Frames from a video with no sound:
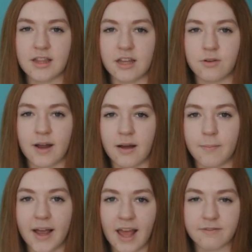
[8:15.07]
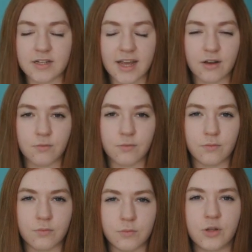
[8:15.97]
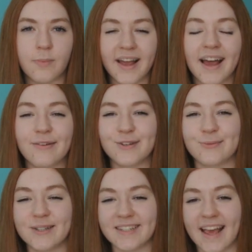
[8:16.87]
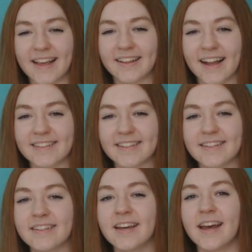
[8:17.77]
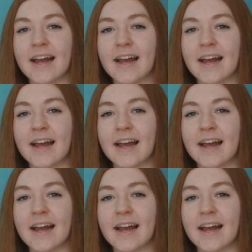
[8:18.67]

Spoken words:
Then you might have to retake classes.